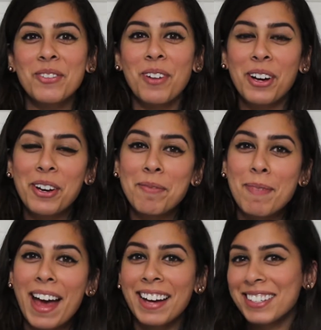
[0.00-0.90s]
welcome
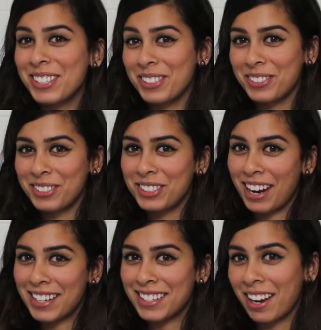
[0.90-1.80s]
back to
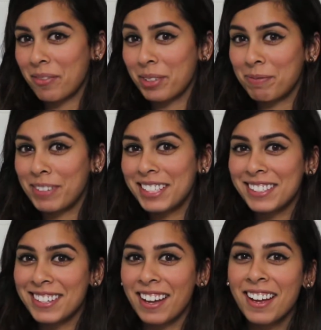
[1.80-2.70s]
Chai Time with
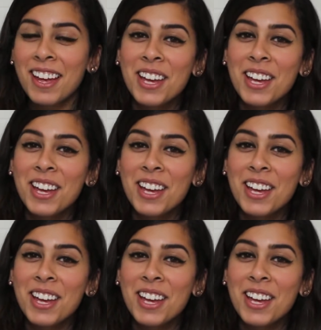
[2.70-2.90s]
Meesha.